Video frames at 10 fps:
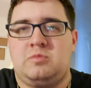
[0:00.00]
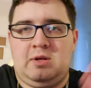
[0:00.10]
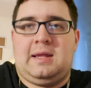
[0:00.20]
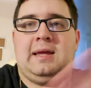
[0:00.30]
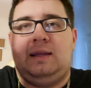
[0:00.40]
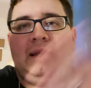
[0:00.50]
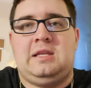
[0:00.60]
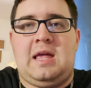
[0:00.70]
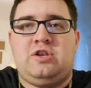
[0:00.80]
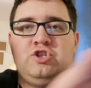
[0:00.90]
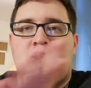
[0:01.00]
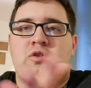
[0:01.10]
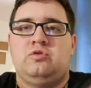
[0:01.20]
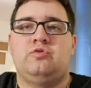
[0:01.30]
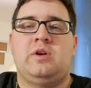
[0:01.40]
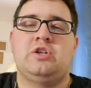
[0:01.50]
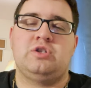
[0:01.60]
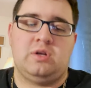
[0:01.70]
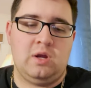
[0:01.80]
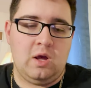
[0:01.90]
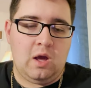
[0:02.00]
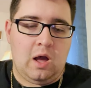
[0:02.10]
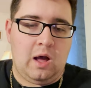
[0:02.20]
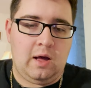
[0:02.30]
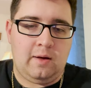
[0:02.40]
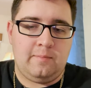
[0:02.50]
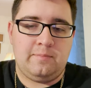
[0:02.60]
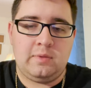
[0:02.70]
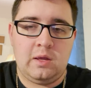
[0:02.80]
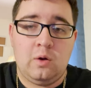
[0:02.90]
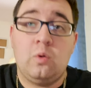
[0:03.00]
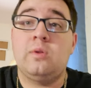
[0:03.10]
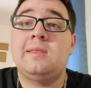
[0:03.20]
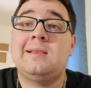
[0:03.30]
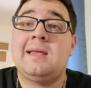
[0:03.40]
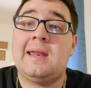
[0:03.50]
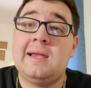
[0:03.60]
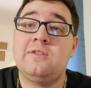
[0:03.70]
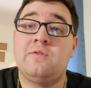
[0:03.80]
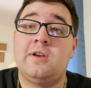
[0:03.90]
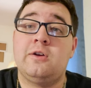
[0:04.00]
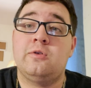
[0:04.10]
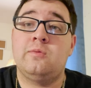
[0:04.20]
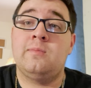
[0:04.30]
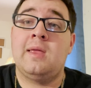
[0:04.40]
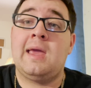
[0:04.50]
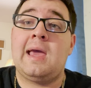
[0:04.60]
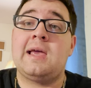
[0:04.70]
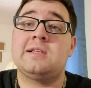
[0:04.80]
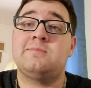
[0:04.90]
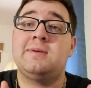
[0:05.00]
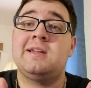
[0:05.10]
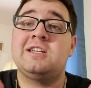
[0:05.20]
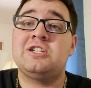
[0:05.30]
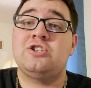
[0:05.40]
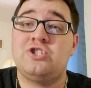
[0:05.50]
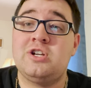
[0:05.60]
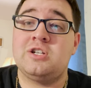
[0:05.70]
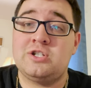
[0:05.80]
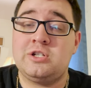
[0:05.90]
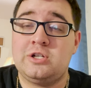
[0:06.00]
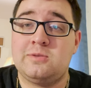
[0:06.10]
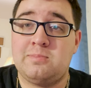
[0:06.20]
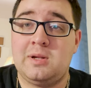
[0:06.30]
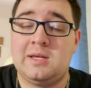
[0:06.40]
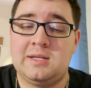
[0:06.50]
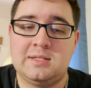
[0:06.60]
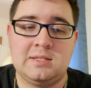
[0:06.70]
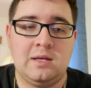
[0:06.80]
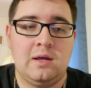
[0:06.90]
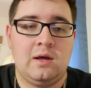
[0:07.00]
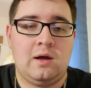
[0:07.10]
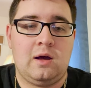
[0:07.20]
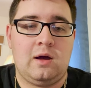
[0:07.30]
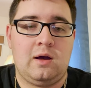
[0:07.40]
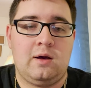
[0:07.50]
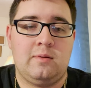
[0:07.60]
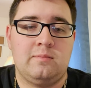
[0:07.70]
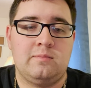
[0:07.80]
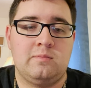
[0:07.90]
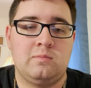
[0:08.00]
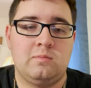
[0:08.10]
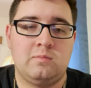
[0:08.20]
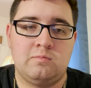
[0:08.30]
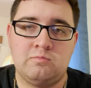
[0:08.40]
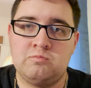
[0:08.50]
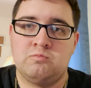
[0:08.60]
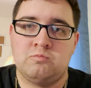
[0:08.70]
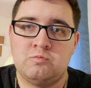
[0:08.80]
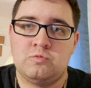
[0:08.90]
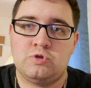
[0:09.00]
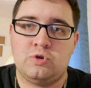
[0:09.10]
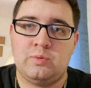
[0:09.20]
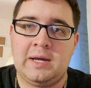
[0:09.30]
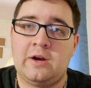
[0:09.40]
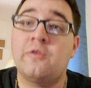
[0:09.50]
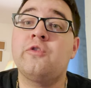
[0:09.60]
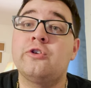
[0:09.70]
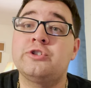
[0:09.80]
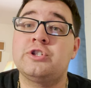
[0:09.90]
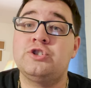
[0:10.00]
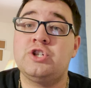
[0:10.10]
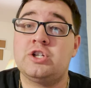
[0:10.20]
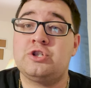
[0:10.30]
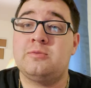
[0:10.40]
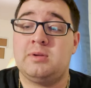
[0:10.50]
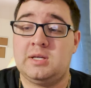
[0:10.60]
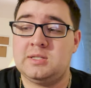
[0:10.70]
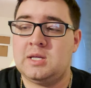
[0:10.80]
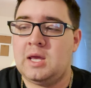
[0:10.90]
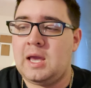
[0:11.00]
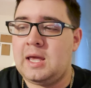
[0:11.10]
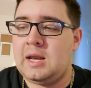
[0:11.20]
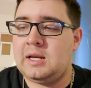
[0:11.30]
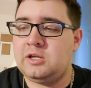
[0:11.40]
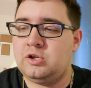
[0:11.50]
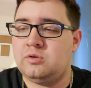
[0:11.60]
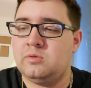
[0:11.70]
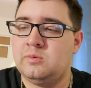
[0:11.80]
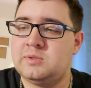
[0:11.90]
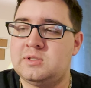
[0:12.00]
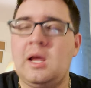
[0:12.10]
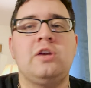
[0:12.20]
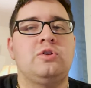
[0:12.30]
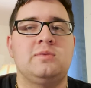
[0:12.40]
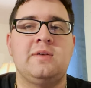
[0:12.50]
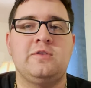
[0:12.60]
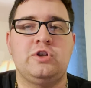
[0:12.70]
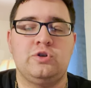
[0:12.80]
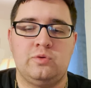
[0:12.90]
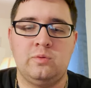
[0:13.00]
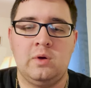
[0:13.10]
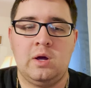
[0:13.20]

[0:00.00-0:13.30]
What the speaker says: like in that general direction. Well, today's video has been a suggested place. So we got our first suggestion place. And, it was given 2.